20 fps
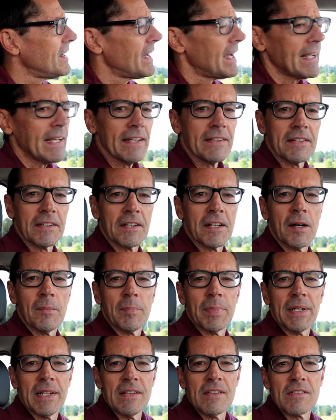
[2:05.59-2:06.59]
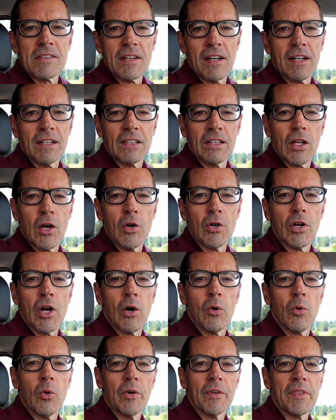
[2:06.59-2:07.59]
and get the company's
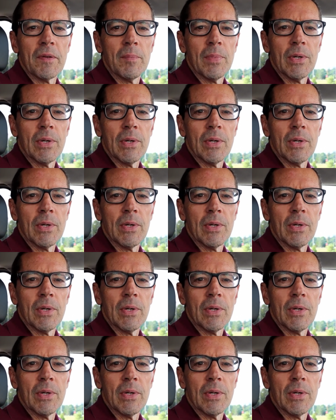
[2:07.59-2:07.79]
logo on the